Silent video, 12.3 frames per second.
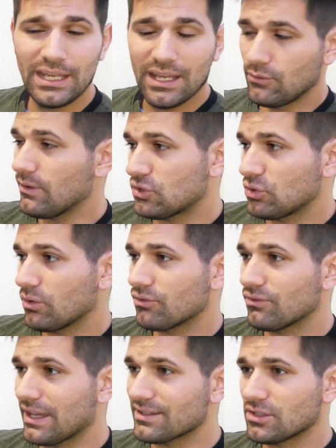If you have a
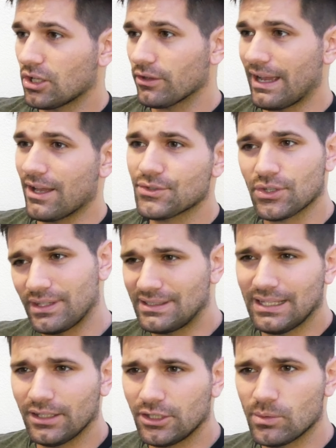$200,000 house, are they
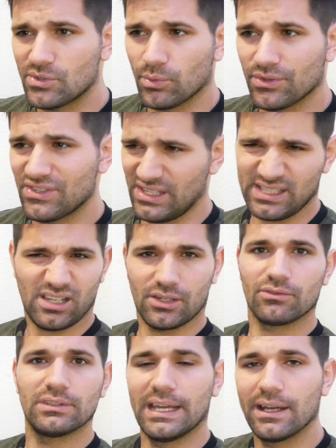telling you it's worth
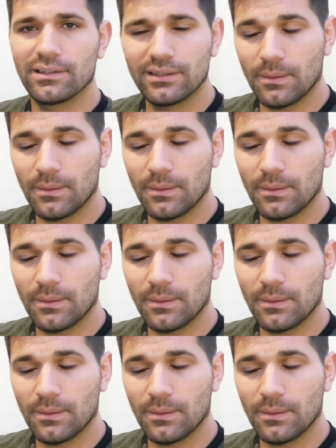600,000?